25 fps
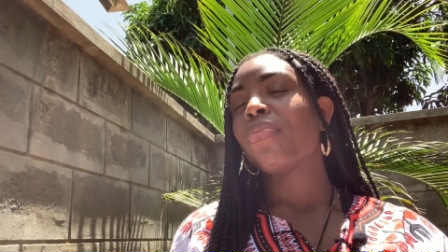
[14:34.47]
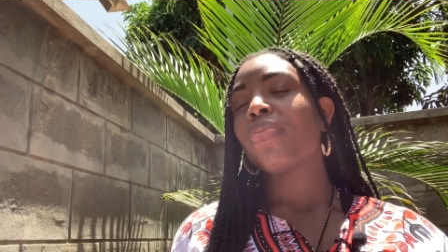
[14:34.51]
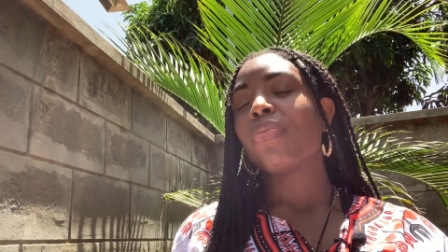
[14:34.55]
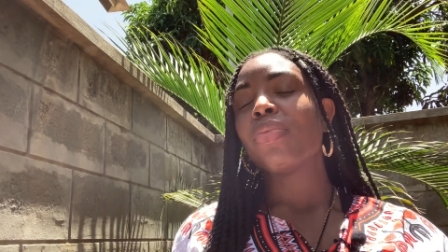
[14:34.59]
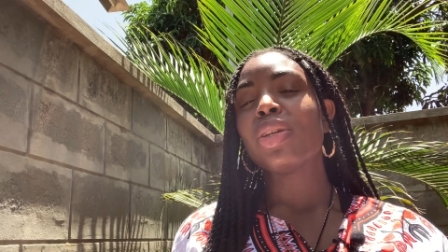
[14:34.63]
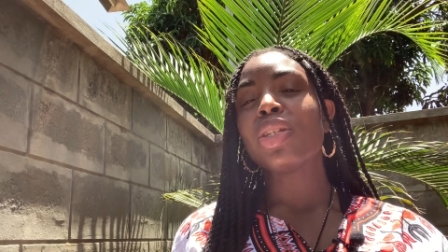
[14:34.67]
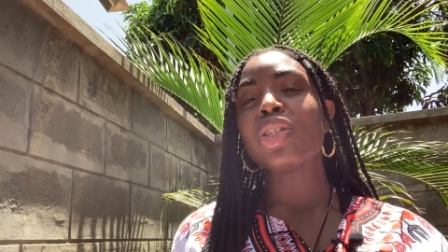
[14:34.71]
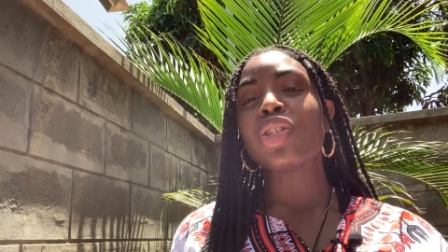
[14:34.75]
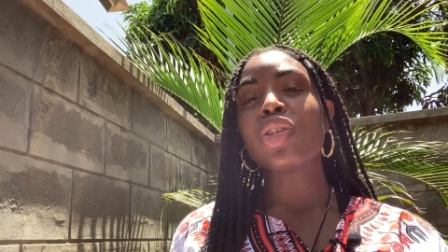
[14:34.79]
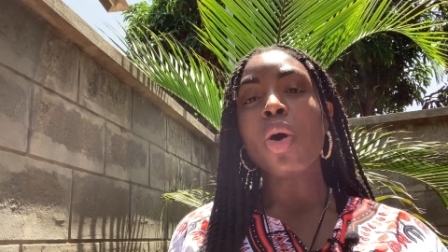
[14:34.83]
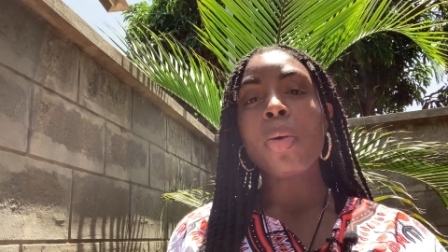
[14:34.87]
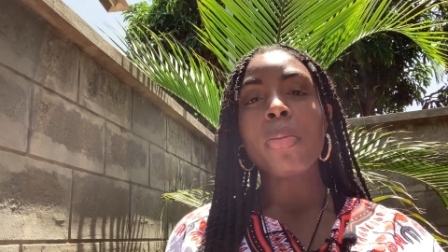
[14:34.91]

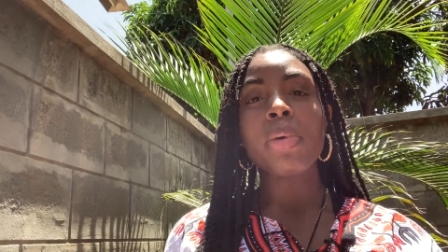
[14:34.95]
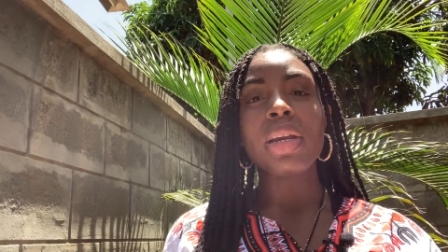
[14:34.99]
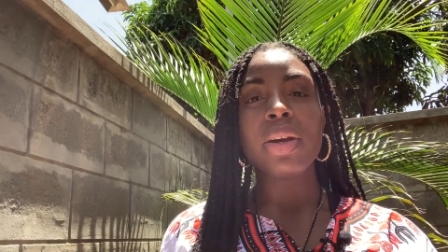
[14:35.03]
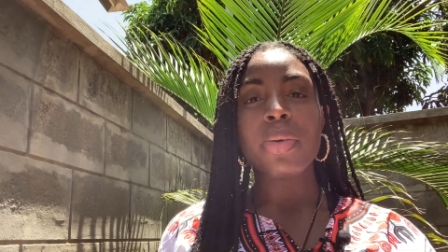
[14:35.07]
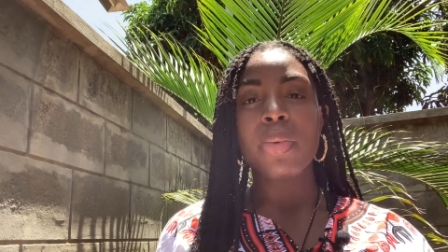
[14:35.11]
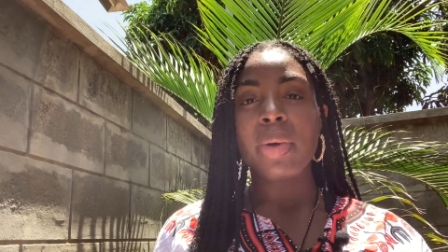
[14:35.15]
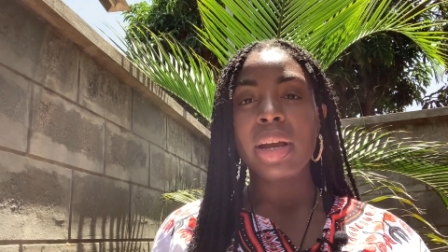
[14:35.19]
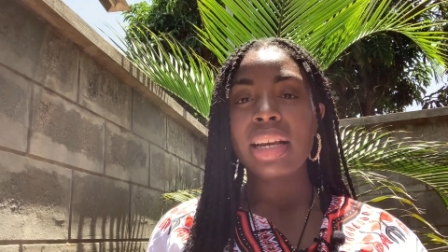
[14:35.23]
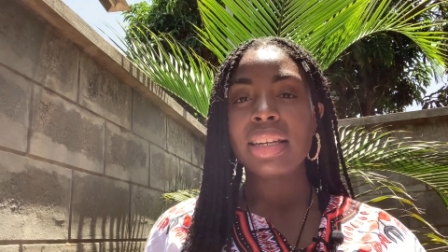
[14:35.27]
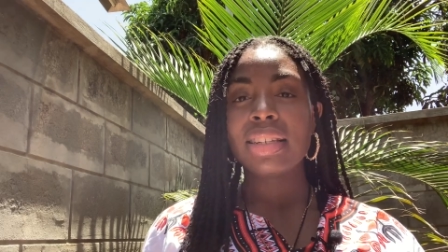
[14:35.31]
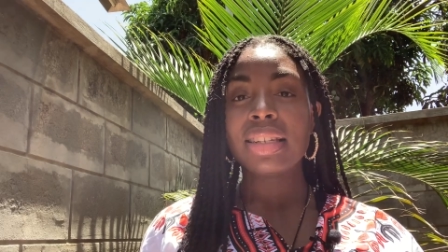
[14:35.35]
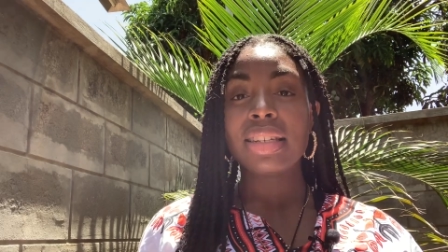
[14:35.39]
so many
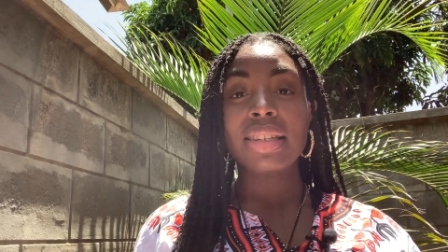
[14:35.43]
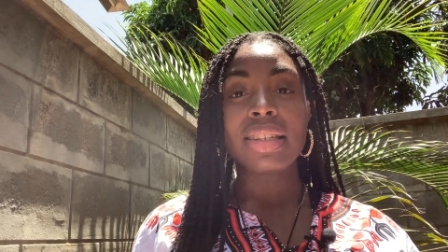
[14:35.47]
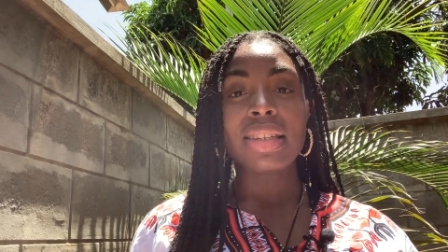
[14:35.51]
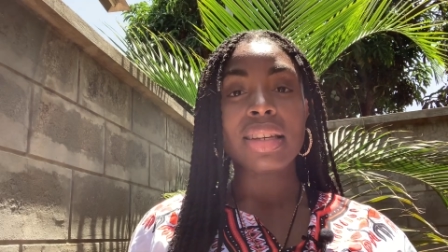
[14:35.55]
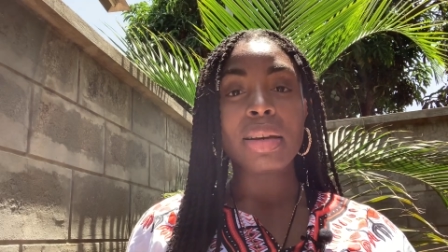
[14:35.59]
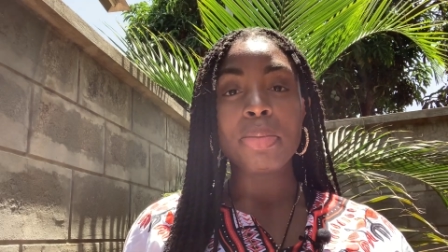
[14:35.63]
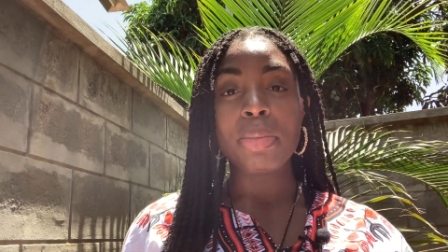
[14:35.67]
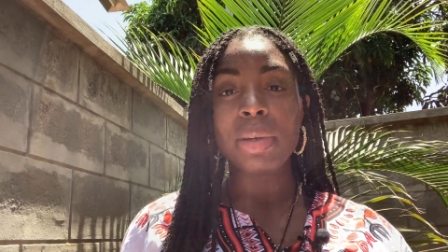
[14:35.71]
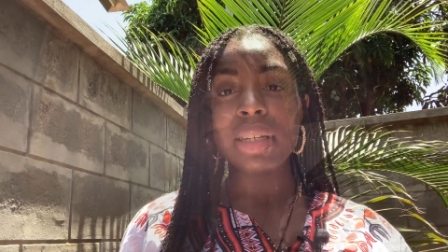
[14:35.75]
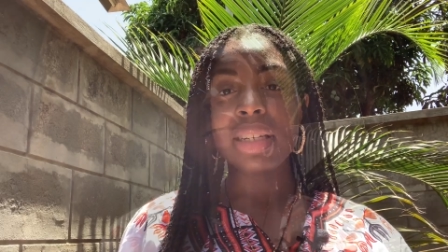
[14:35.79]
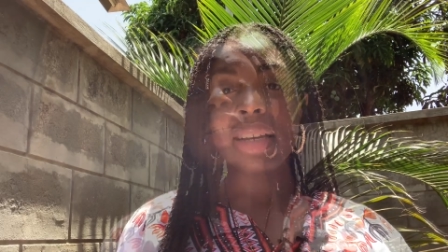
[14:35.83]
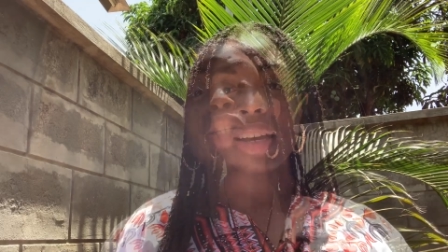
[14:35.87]
ways this
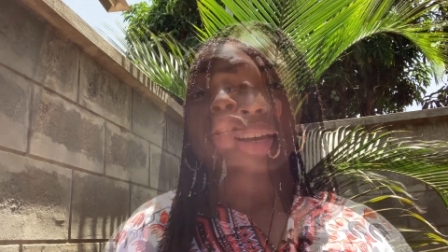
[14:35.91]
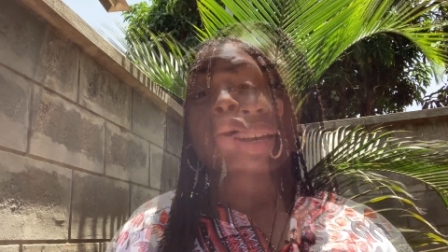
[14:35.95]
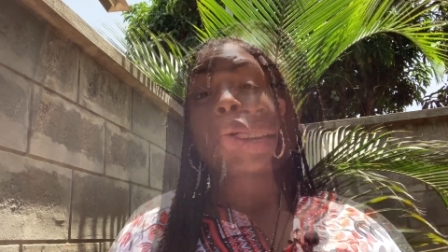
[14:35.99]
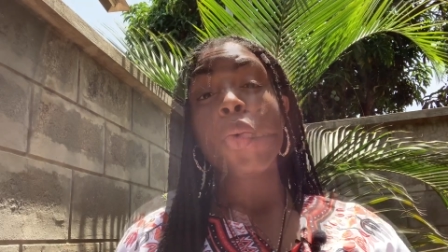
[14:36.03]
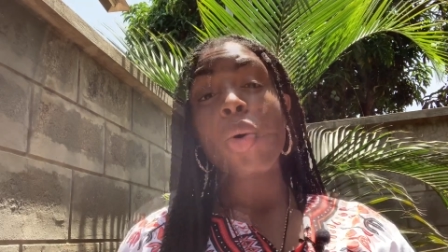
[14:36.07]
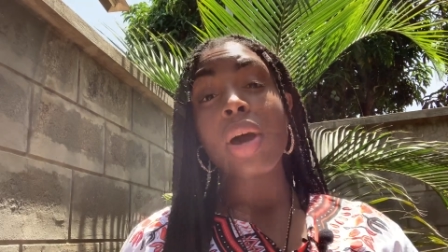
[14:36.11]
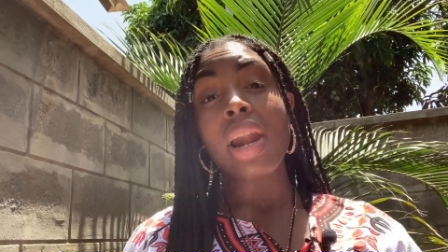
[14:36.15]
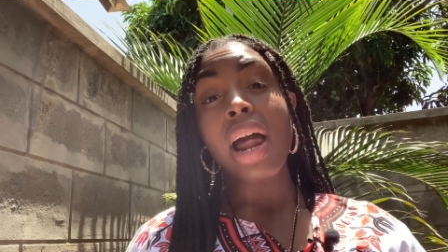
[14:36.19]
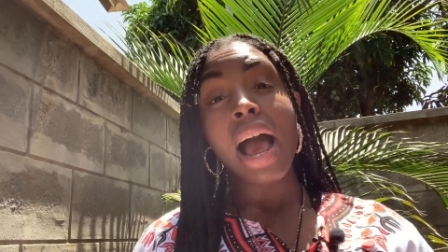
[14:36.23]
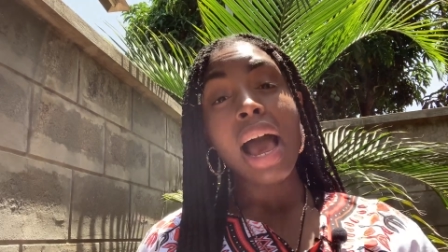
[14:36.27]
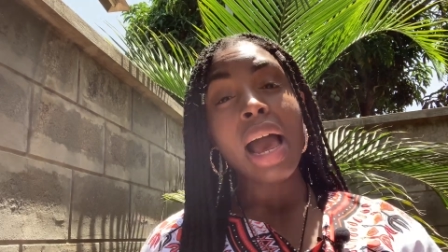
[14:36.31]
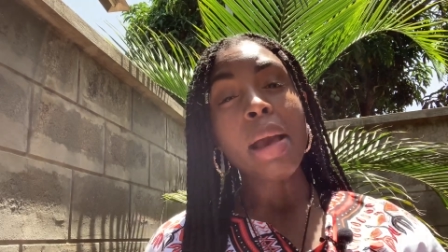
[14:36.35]
can be done. So
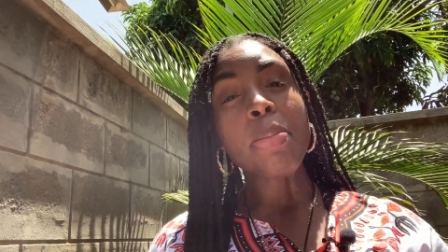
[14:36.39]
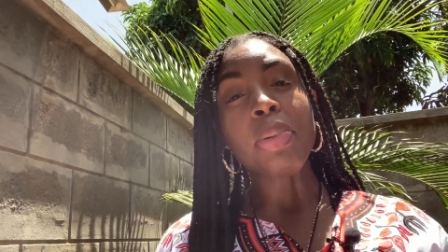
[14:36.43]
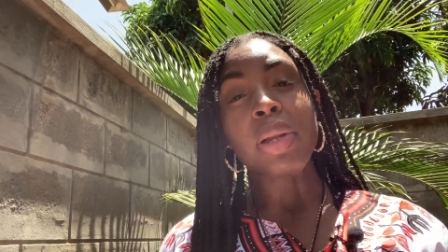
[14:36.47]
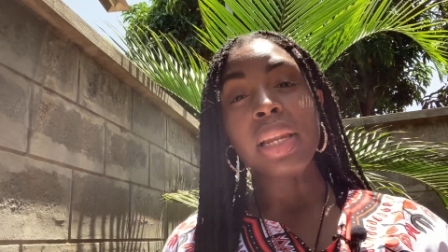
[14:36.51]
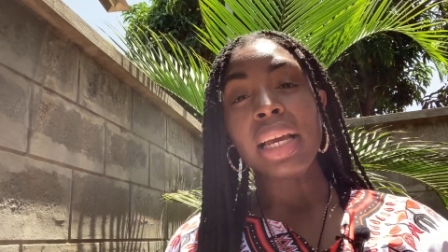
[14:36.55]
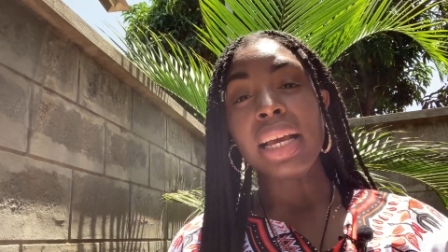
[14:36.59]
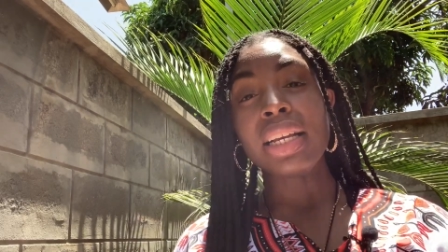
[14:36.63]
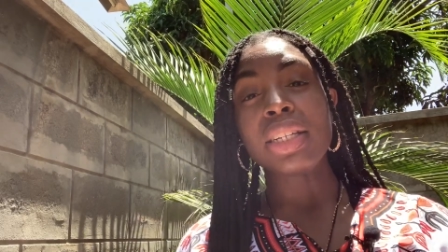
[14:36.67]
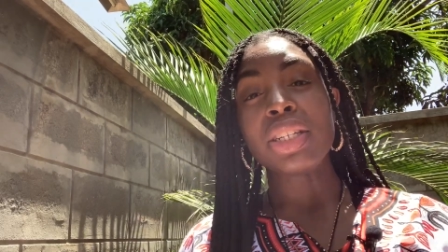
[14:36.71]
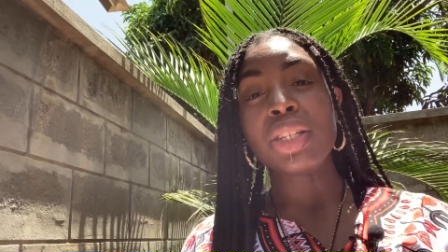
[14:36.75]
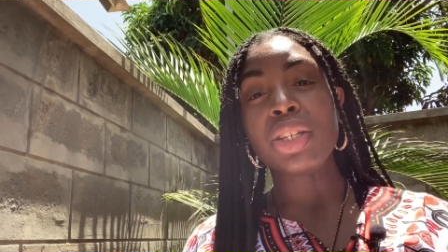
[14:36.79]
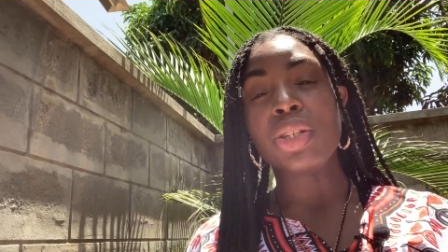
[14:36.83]
what I
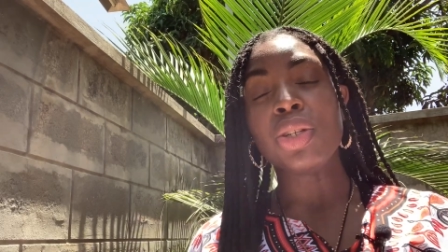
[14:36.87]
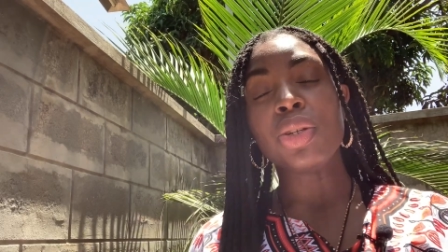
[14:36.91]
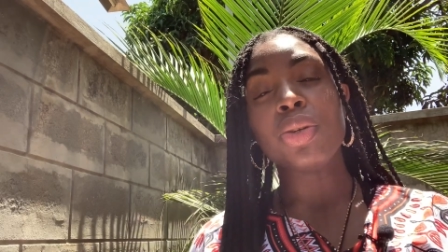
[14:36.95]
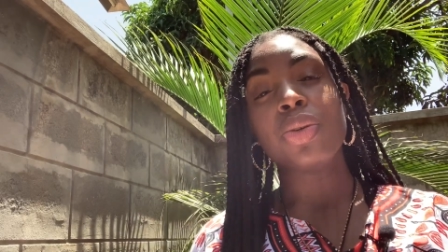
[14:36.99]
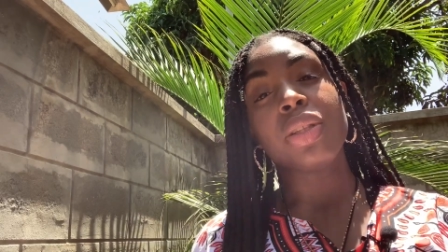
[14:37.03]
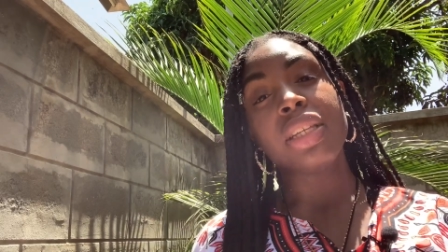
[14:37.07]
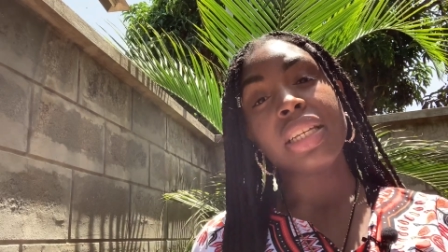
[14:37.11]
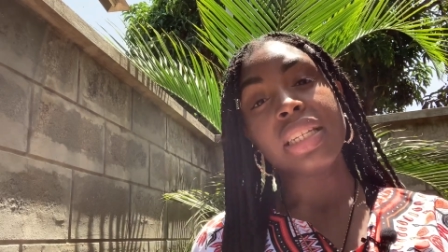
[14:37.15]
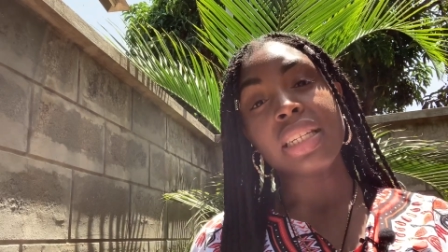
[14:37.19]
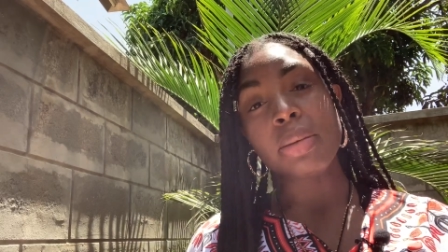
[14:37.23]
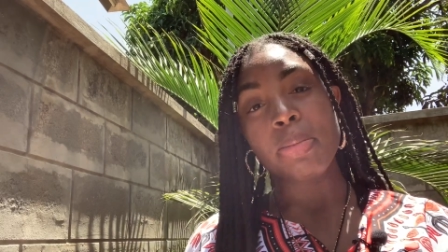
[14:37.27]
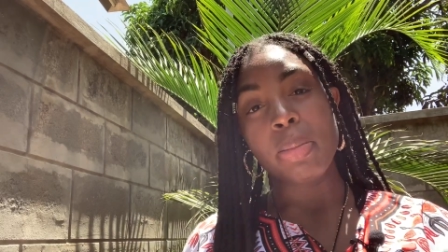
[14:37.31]
plan to do
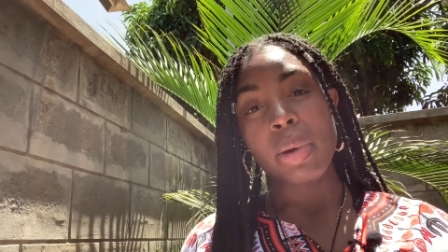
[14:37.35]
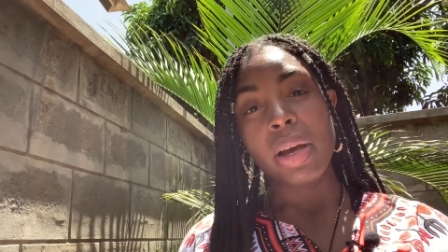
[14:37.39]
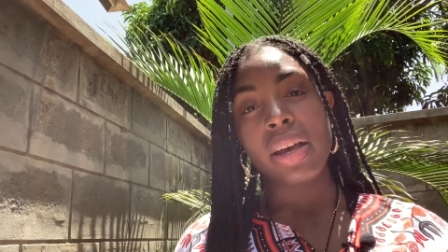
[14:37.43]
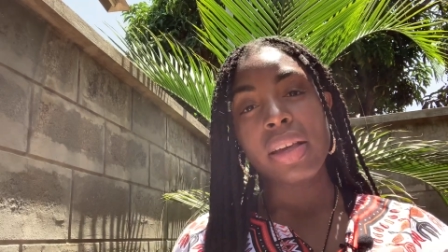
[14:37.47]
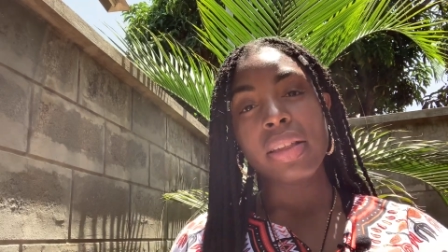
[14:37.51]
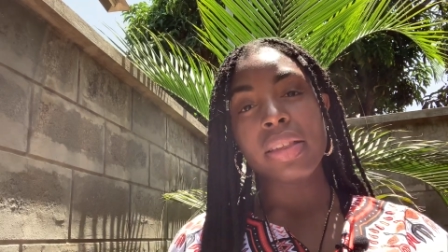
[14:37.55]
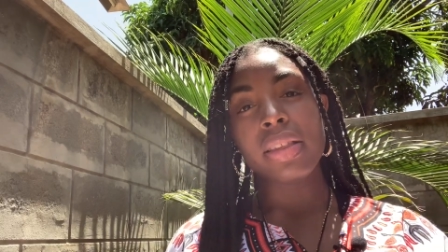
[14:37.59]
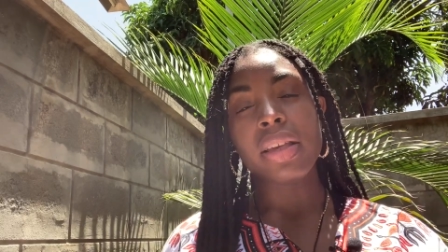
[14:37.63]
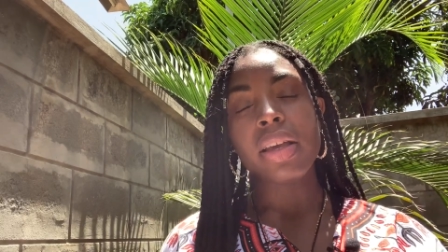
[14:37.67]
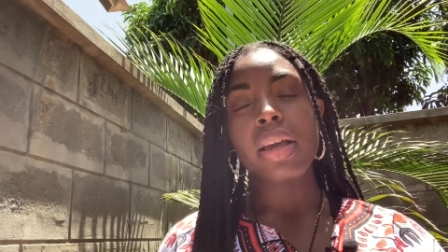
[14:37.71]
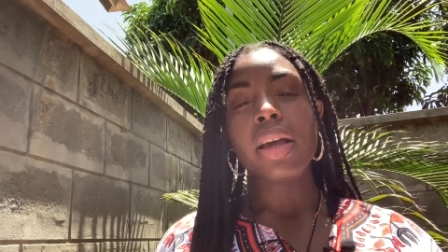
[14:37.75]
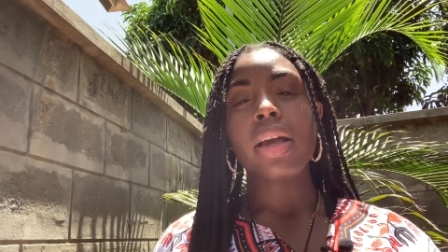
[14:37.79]
this month,